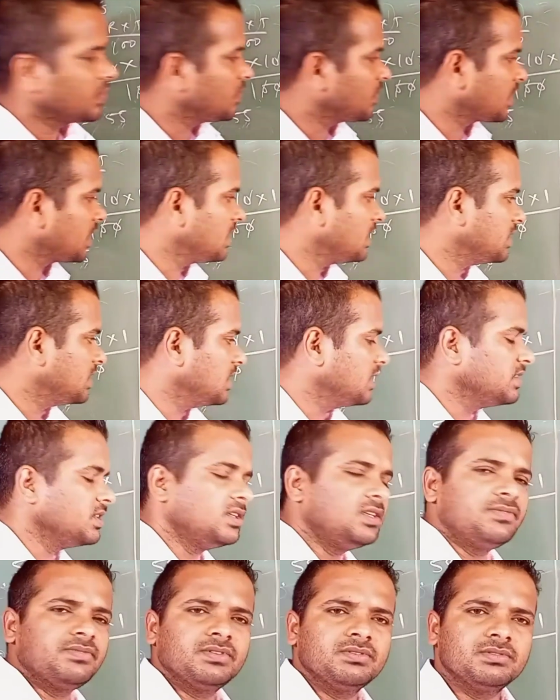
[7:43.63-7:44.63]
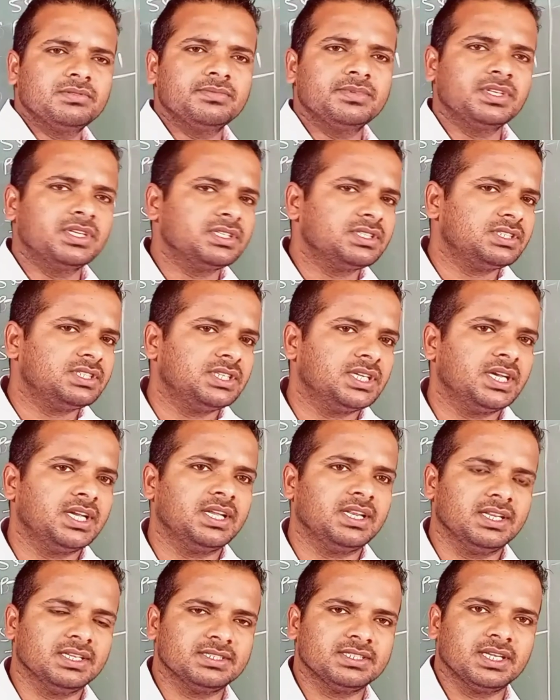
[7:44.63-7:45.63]
Okay. There is a difference between the CI
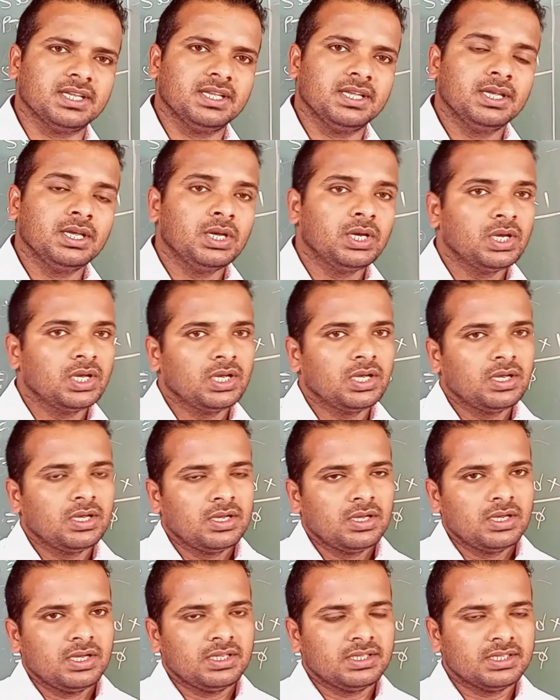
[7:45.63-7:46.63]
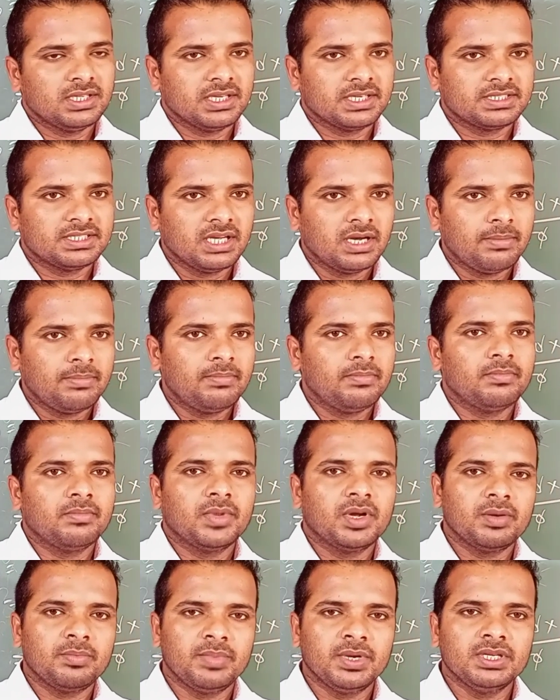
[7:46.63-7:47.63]
and SI. In the exam,
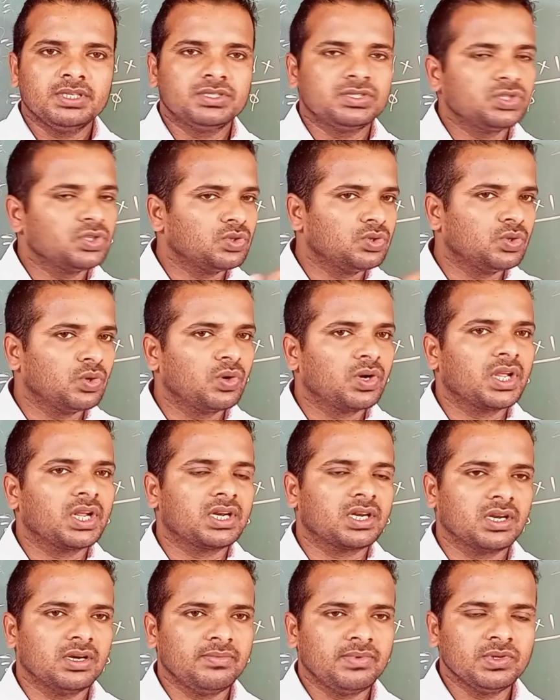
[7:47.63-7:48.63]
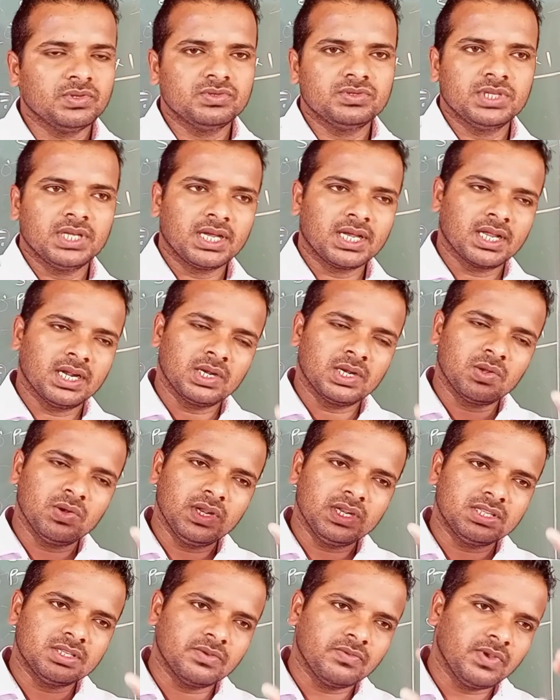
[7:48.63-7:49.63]
please don't get confused.
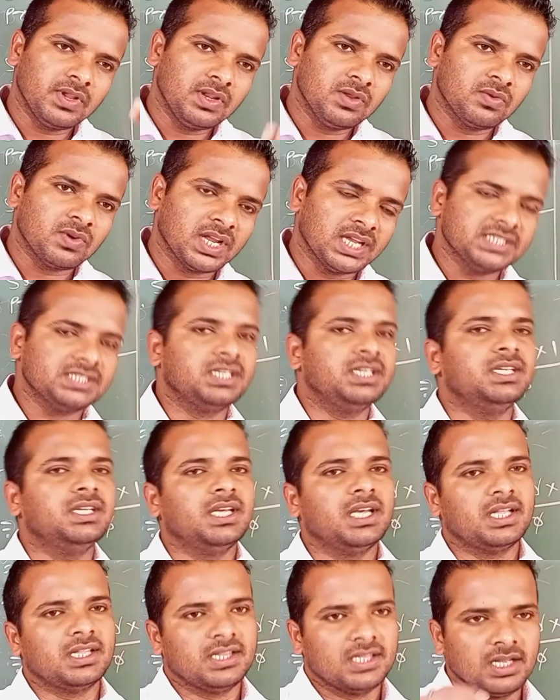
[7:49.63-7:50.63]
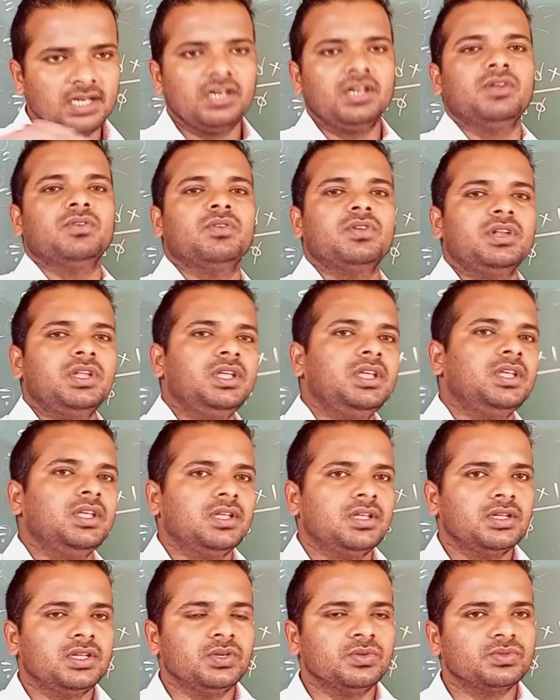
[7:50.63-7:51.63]
Calculate the value nicely and then only
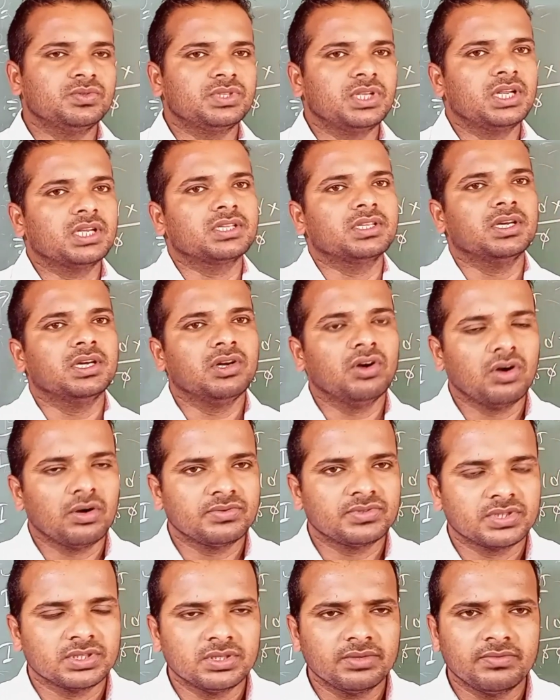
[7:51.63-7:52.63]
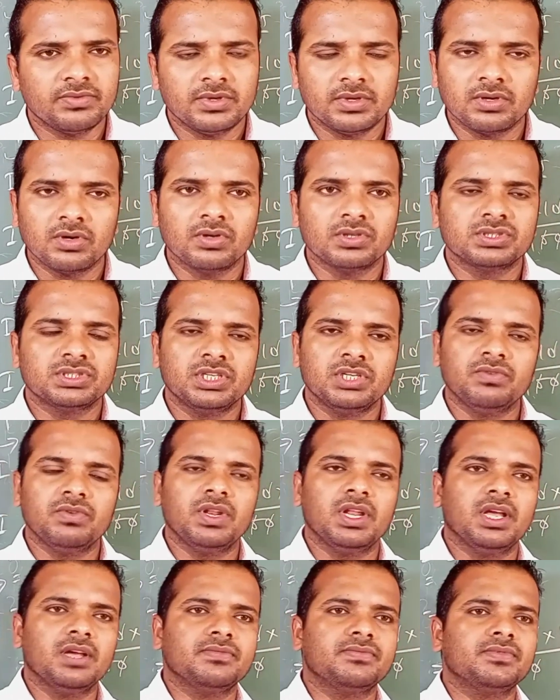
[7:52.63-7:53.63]
you select the option, because you
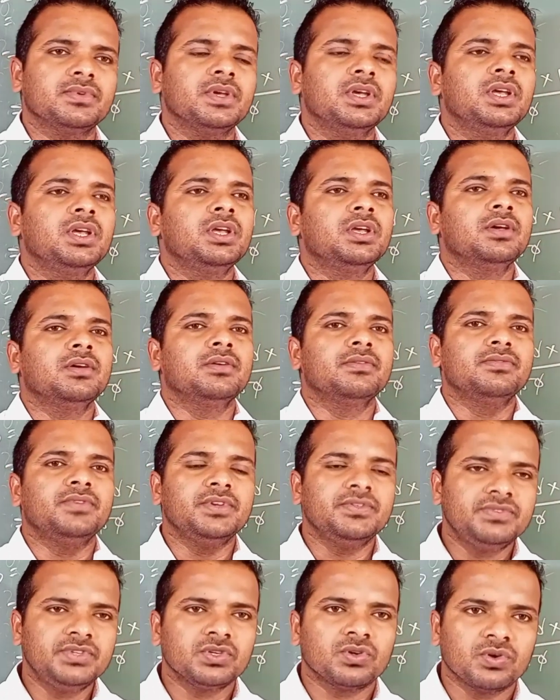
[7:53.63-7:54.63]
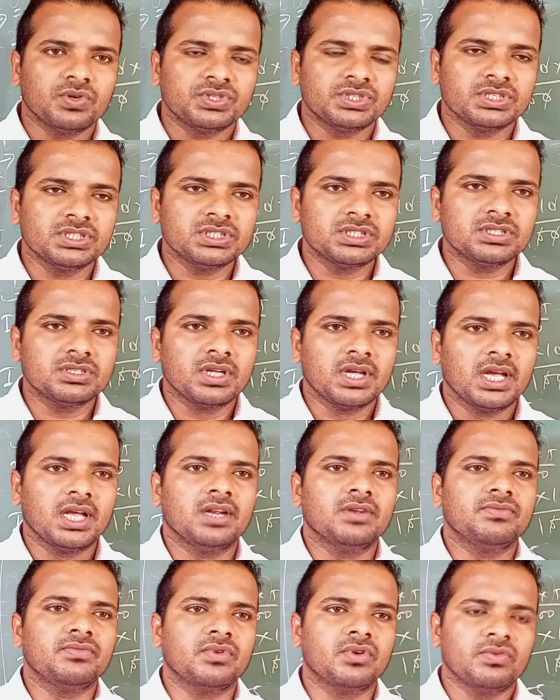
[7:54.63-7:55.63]
will have 50 questions
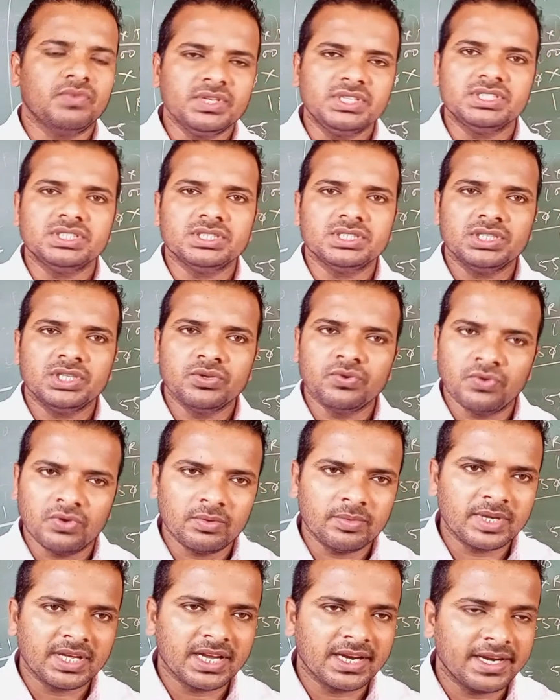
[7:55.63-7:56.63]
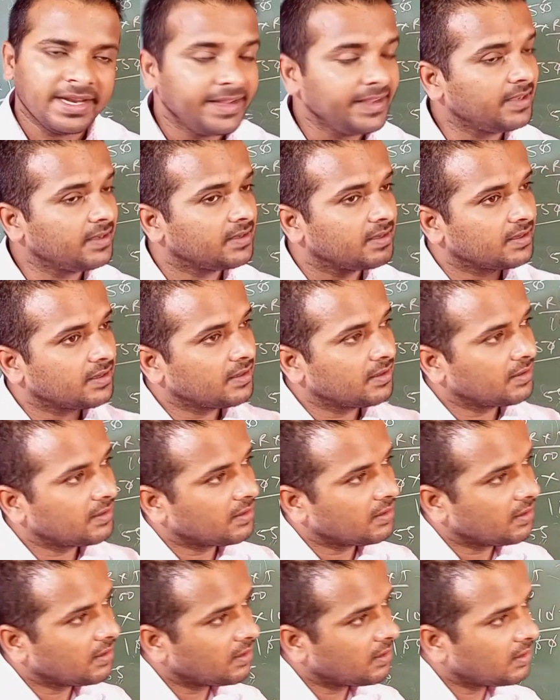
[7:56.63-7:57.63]
and for which you will be getting
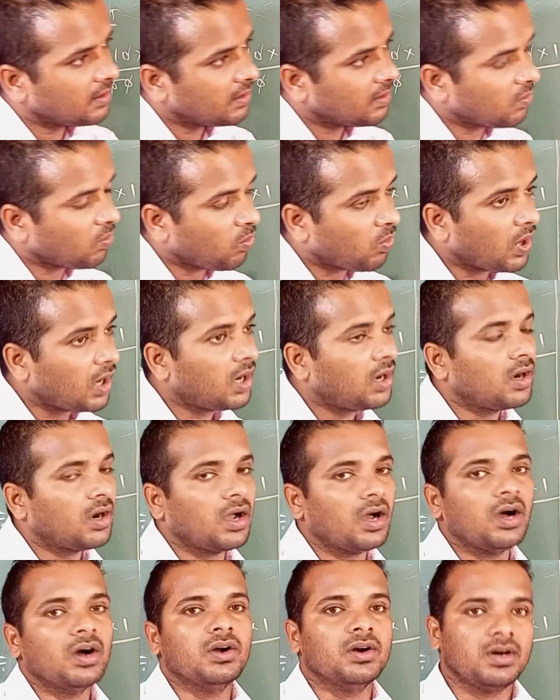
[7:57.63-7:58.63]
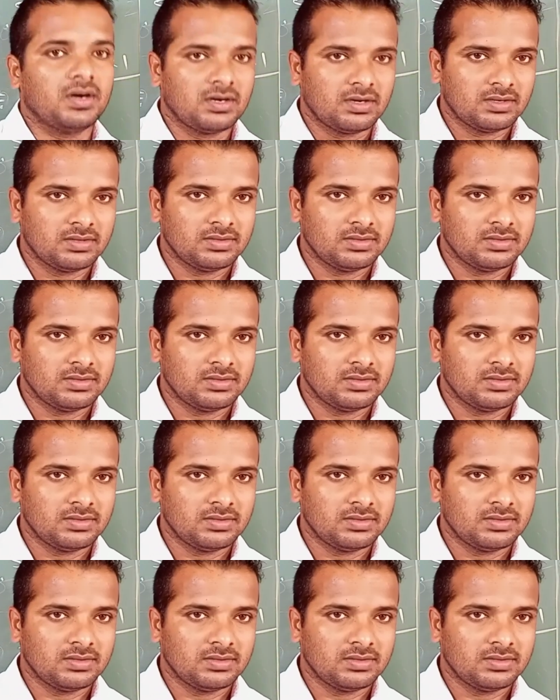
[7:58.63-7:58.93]
1 hour.